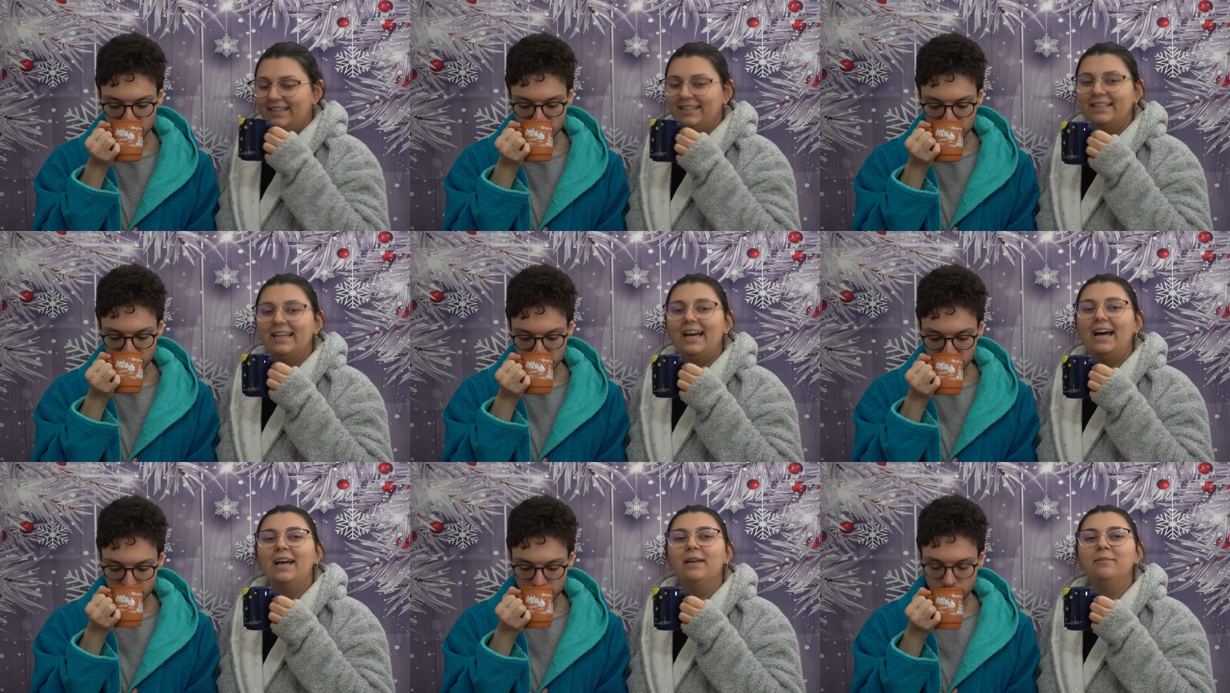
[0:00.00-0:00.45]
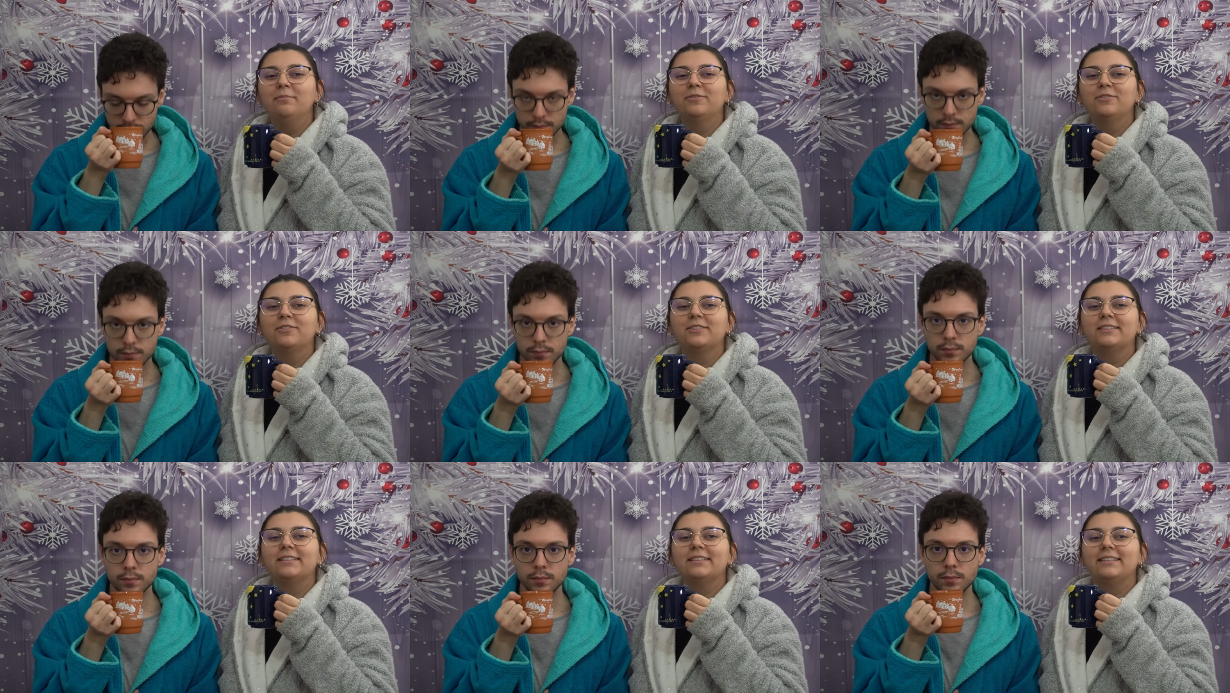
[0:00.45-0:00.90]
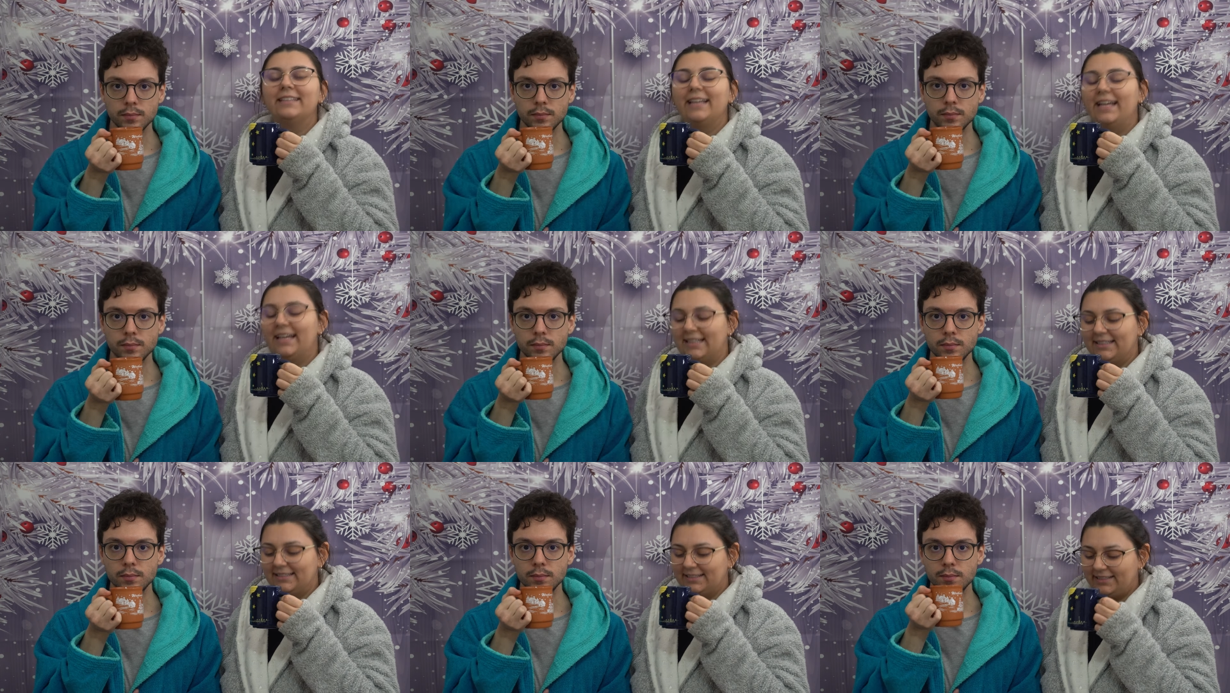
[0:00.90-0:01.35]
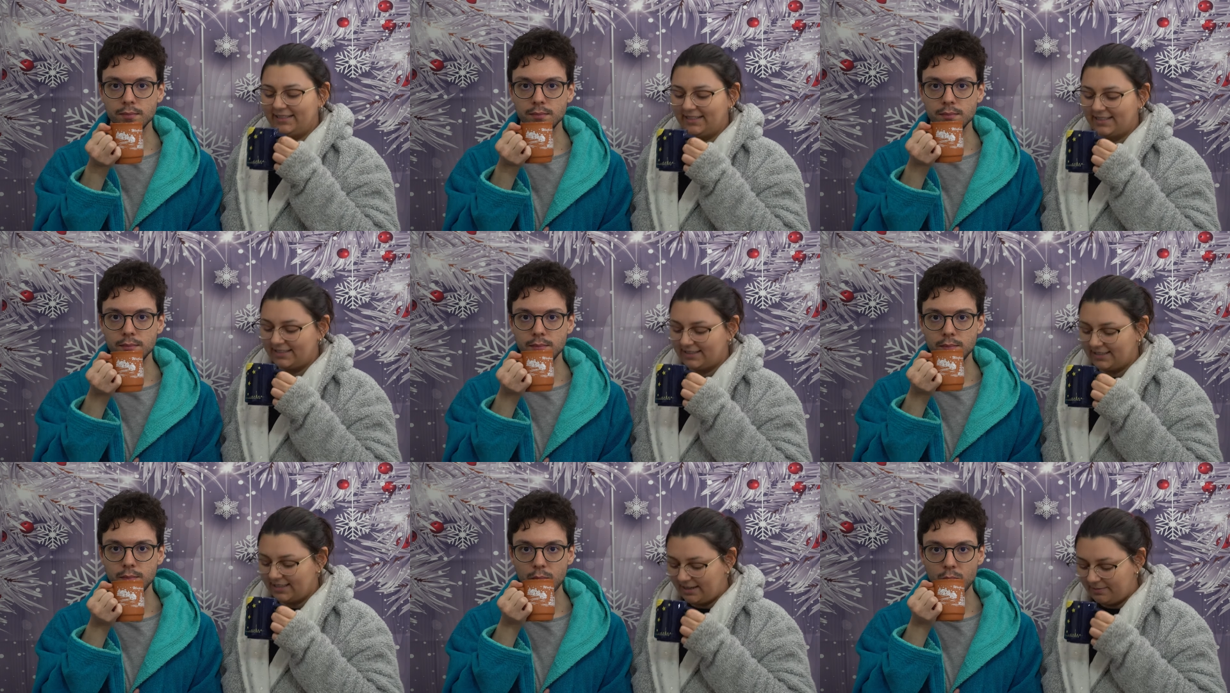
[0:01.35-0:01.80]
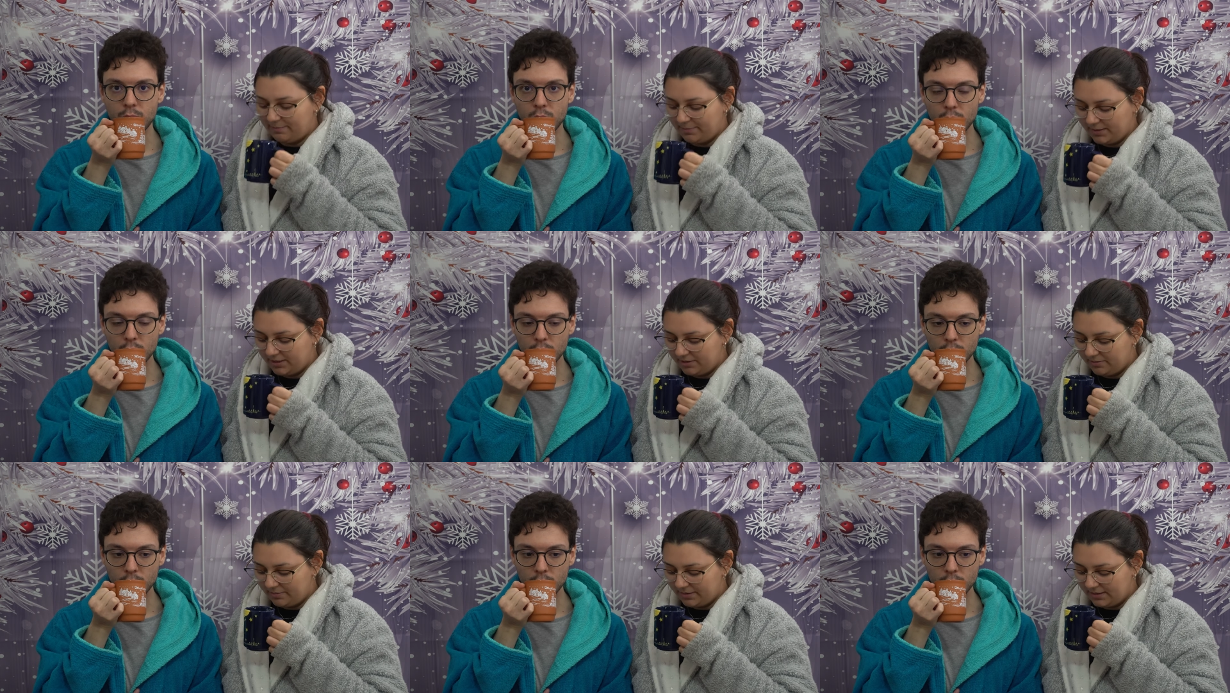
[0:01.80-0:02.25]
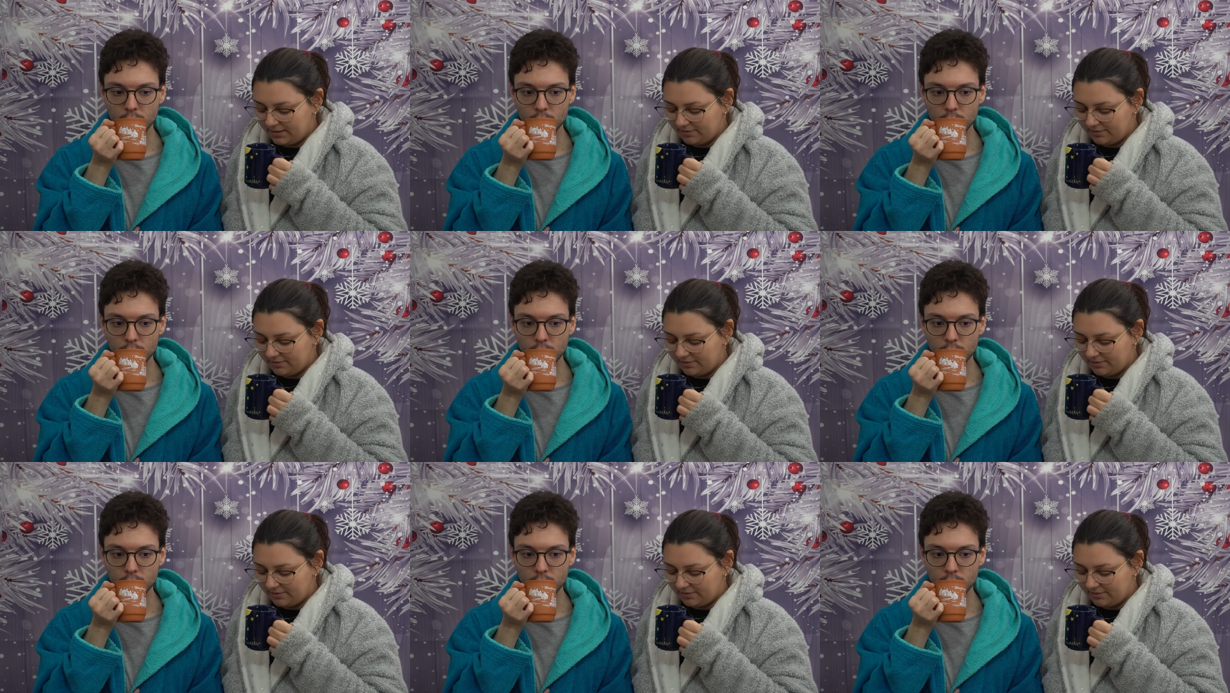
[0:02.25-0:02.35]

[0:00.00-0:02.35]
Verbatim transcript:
Speaker 1: Time for the taste test. I put a bit